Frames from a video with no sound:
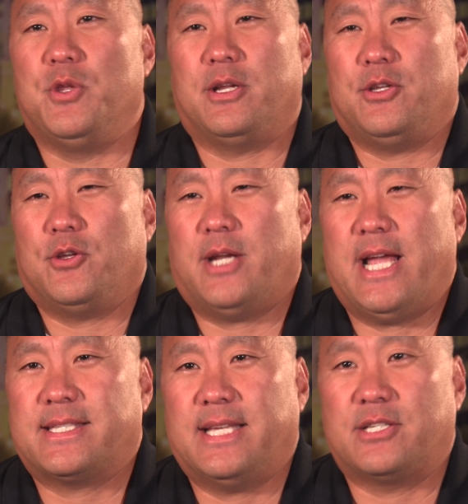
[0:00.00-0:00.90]
You could
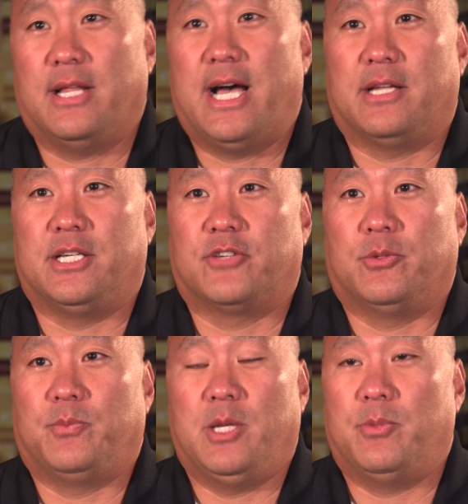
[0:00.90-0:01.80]
ask that to a lot of
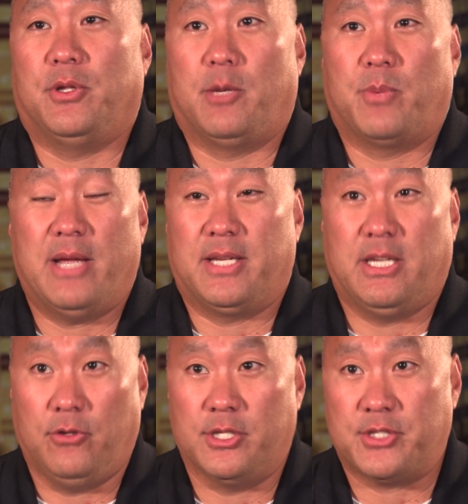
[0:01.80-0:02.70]
different people, and they'd probably
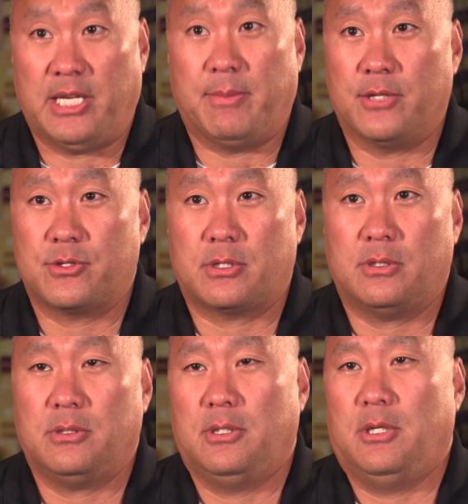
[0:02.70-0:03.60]
give you the same answer,
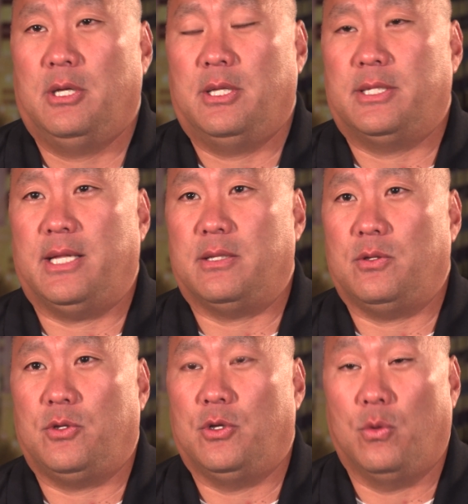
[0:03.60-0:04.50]
that
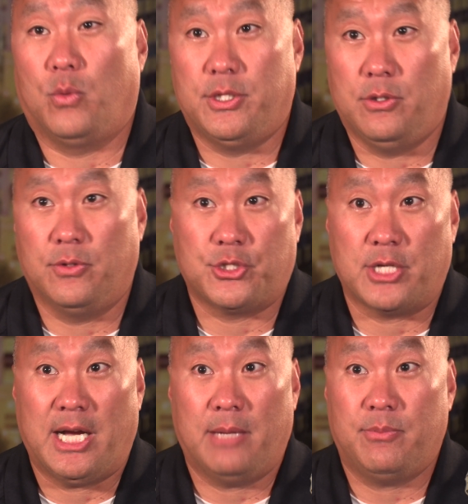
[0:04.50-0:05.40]
we do this
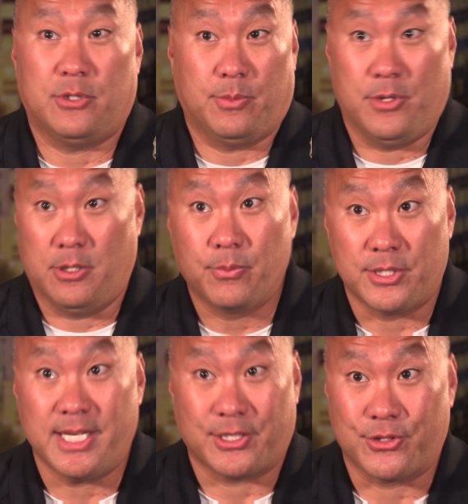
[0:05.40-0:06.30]
job to
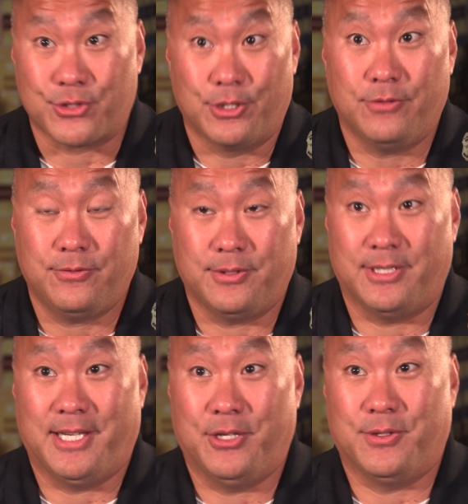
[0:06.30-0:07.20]
protect and serve.
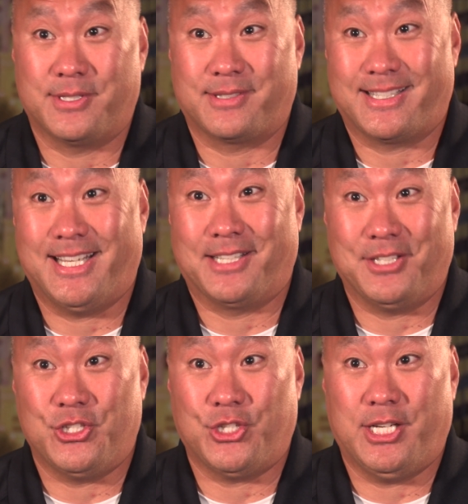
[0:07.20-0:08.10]
I know it's kind of
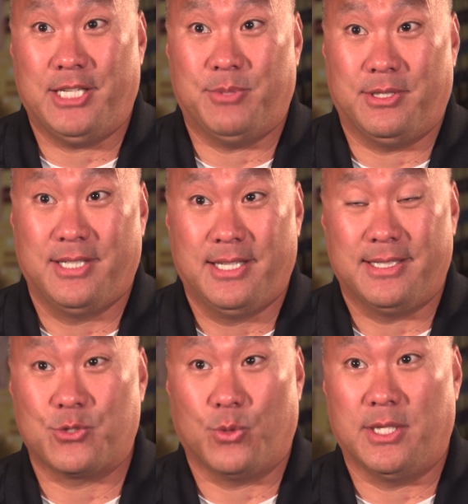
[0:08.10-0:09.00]
cliche, but
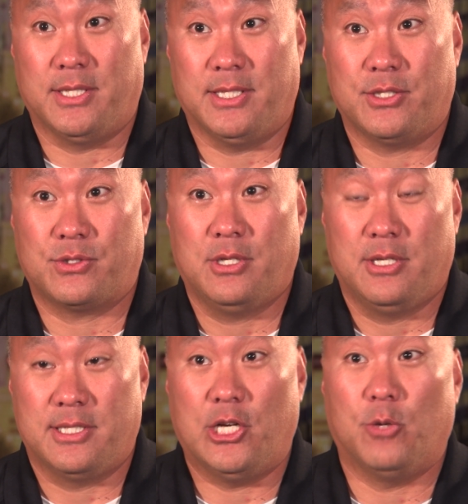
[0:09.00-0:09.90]
that's what it is,
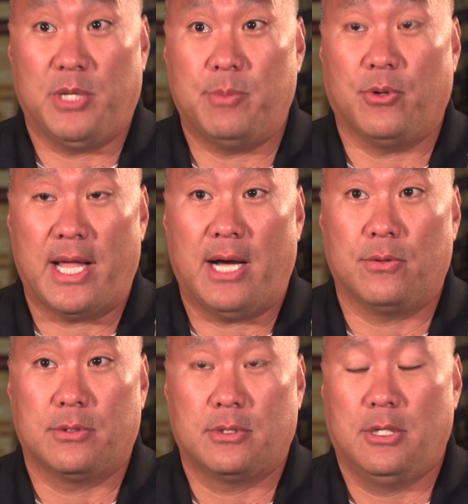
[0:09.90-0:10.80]
to help people out.